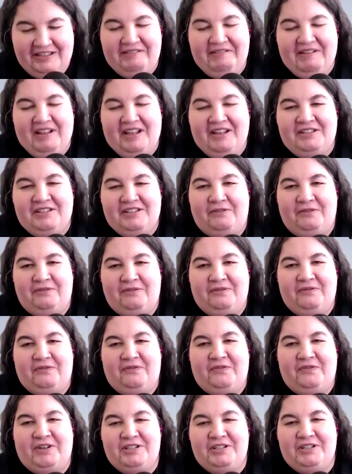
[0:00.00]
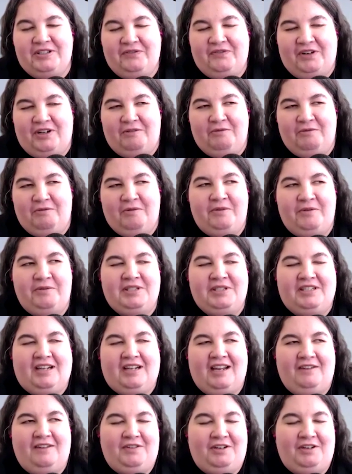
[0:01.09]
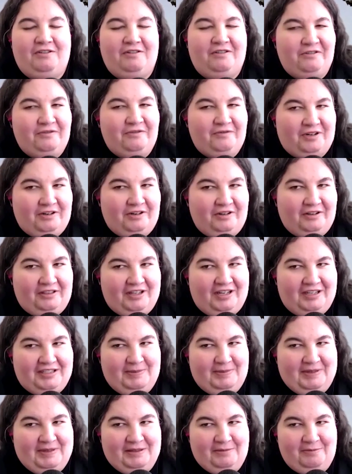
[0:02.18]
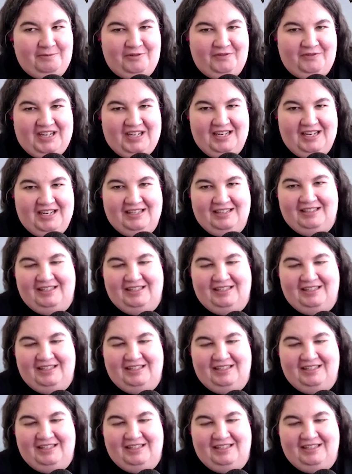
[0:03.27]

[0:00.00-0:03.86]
Okay. So first of all, what was kind of your overall thoughts about the movie?